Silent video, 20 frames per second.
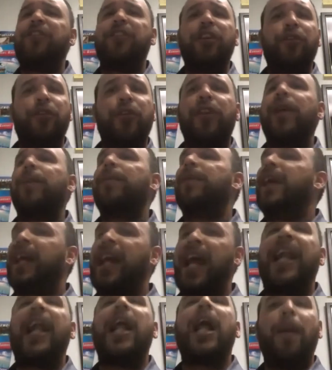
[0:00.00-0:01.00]
It's just for them to
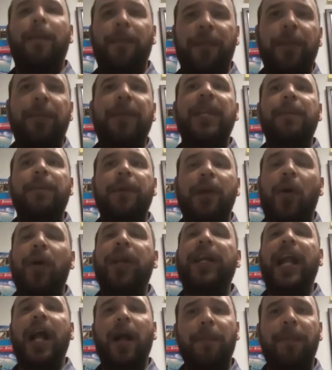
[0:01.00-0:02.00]
kind of help them keep
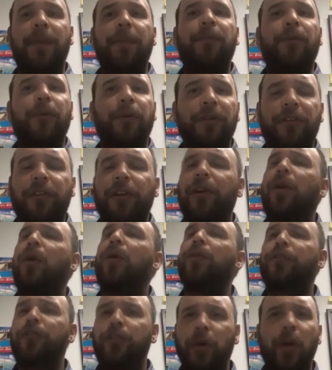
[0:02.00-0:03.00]
going and help them towards their
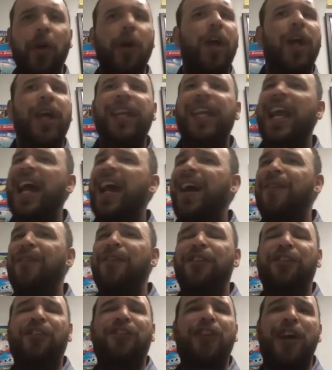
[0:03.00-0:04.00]
goals. So yeah,
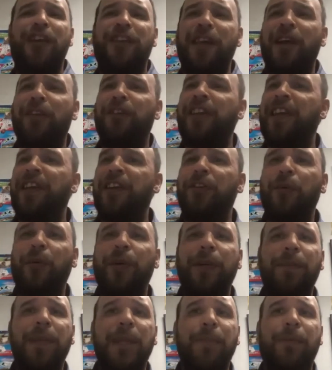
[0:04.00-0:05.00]
if you just jot down 10 to
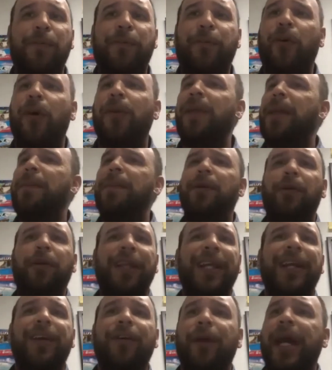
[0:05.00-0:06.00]
20 people for them, that'd be
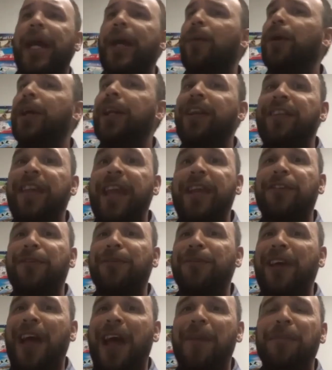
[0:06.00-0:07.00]
really great. We're going to take
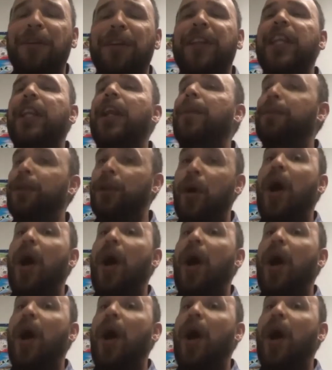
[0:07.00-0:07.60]
some time to clean up.